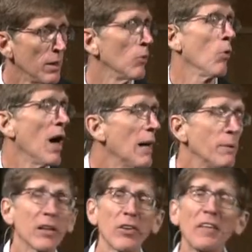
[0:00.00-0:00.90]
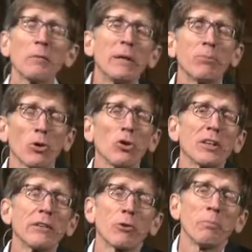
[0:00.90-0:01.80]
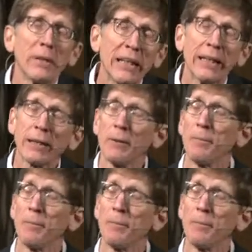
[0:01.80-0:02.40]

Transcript: Why? Because I think people are looking for meaning.